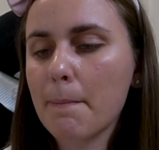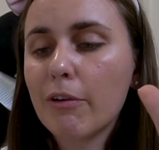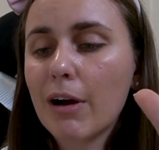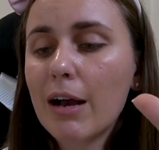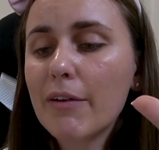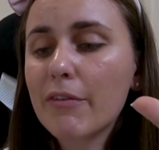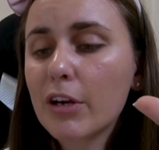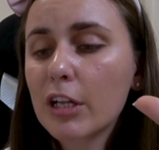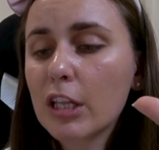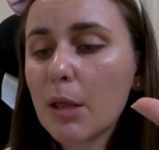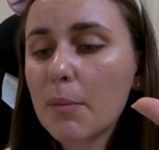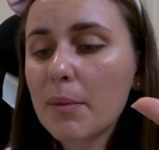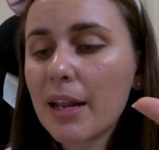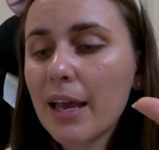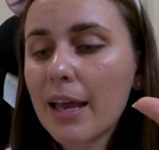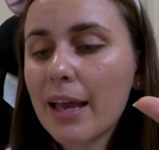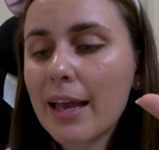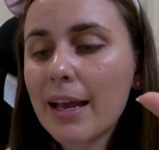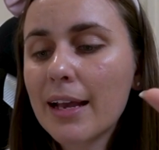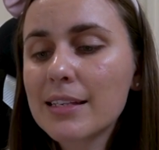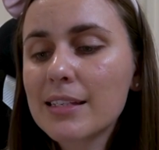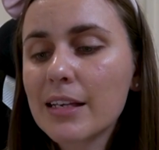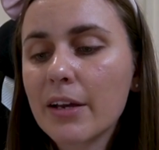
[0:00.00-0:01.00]
5-kilometer
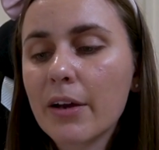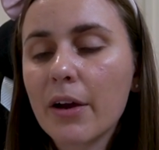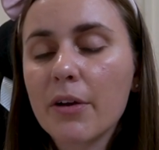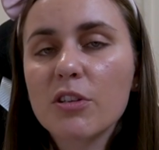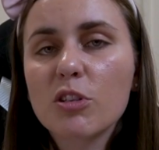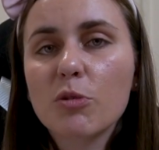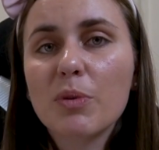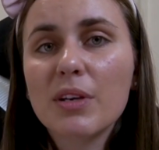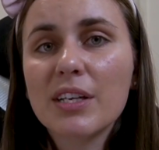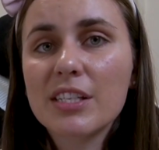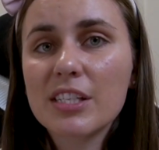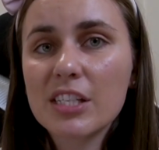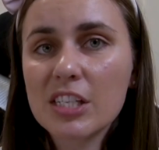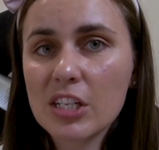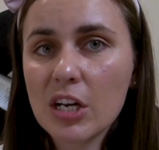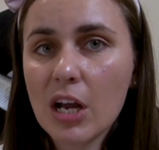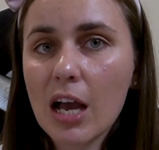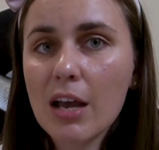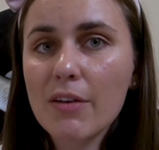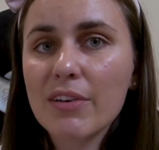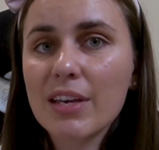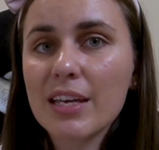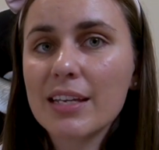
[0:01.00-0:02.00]
eggs are going to be
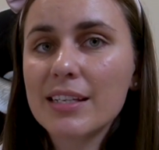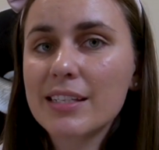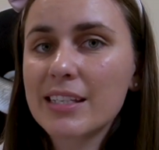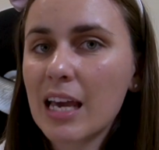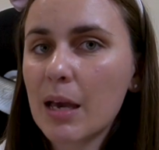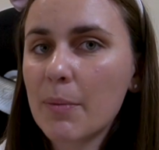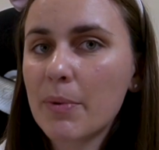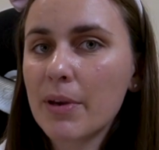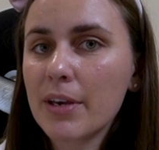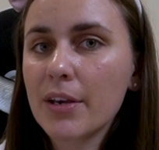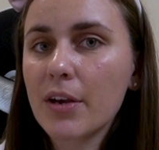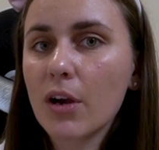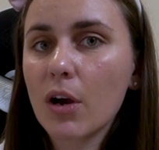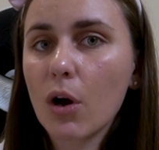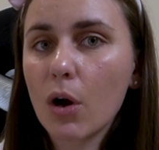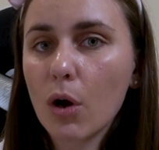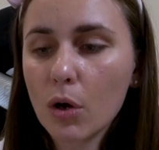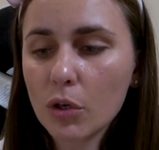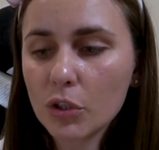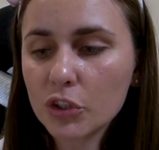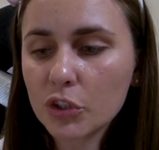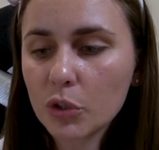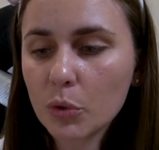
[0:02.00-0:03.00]
Snivy, Tepig,
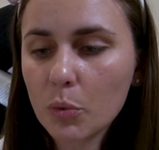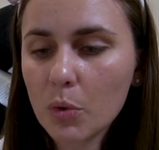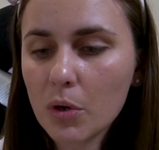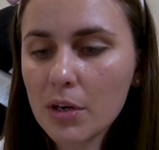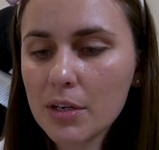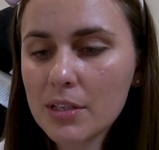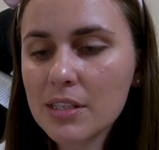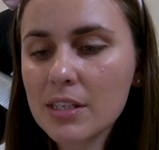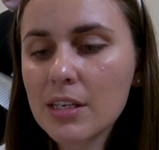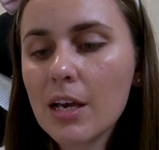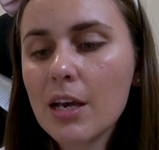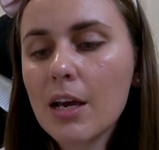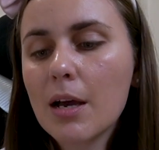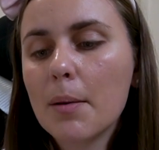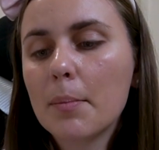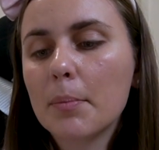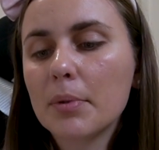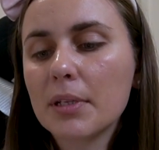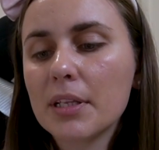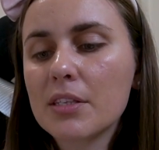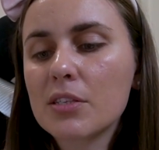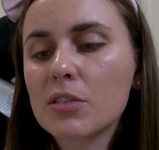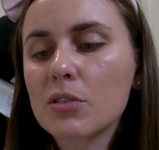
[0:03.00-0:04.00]
Oshawott,
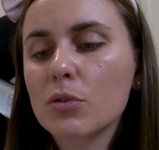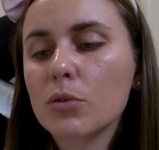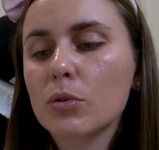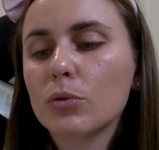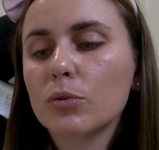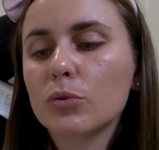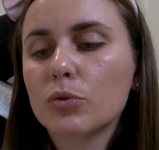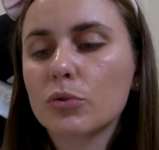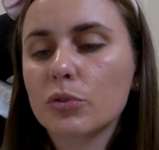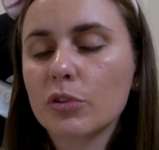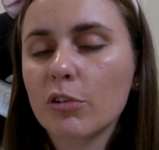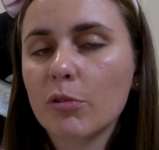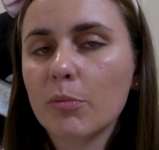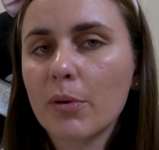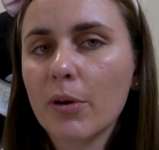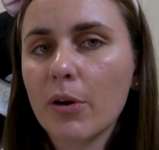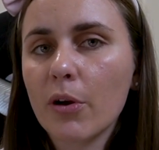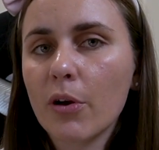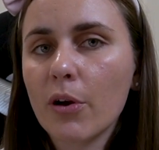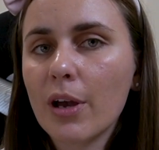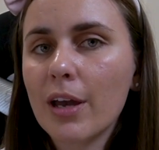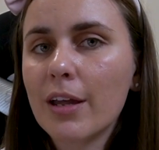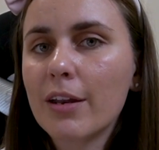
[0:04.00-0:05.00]
Blitzle,
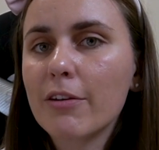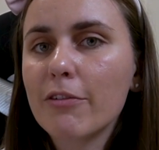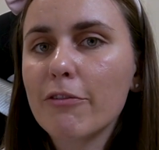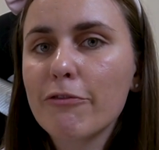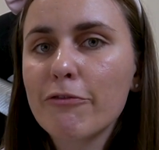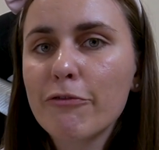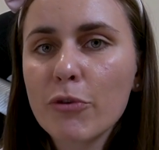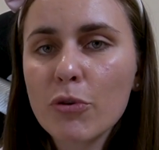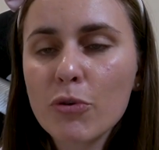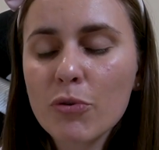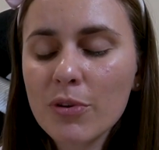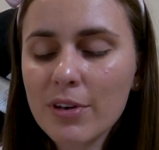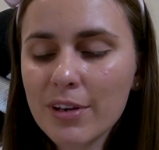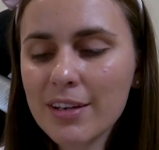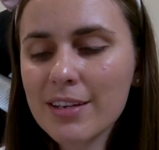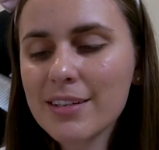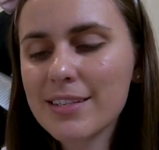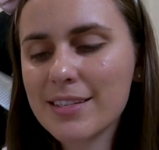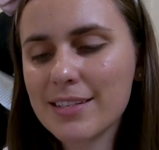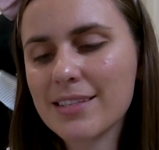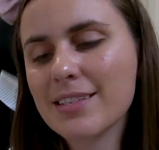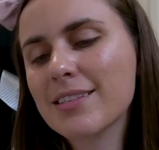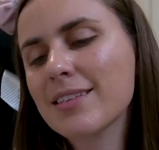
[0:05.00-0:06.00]
Drilbur, and
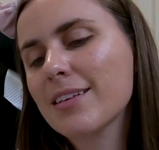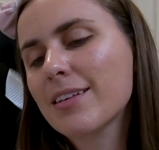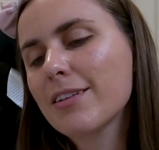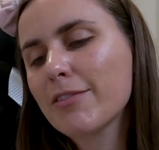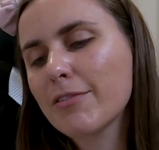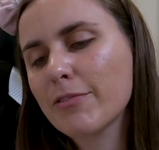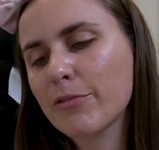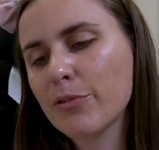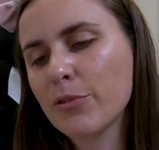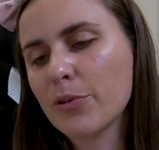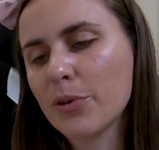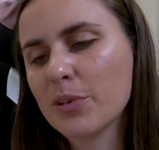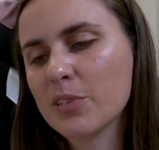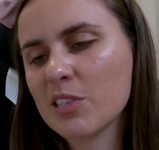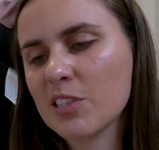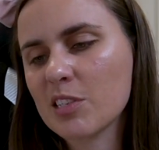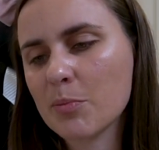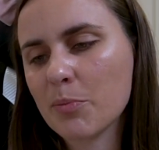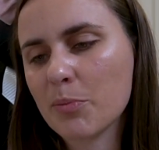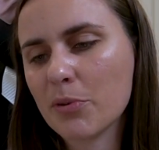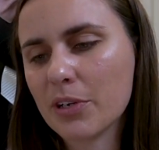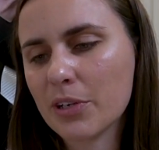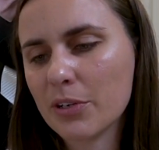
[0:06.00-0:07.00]
Foongus. Foongus is
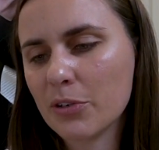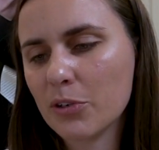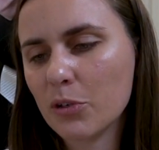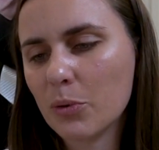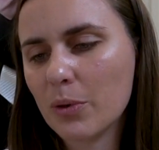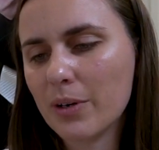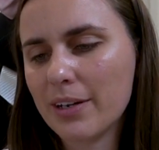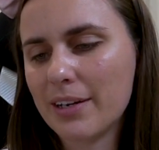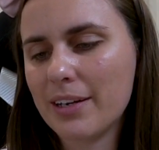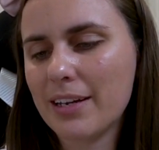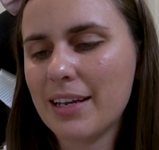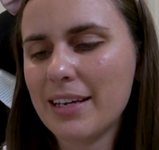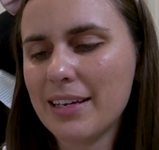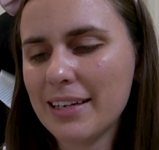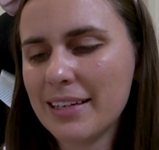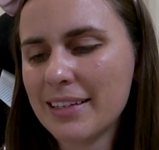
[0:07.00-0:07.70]
a pretty cool one.